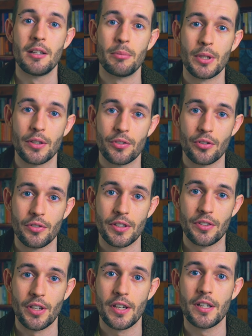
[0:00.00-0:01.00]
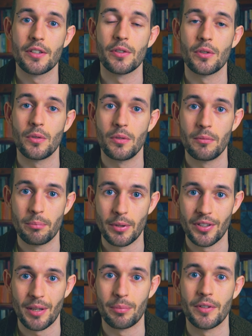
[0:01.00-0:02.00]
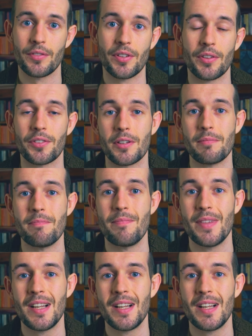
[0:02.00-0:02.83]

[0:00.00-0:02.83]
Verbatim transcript: because your internal perceptive system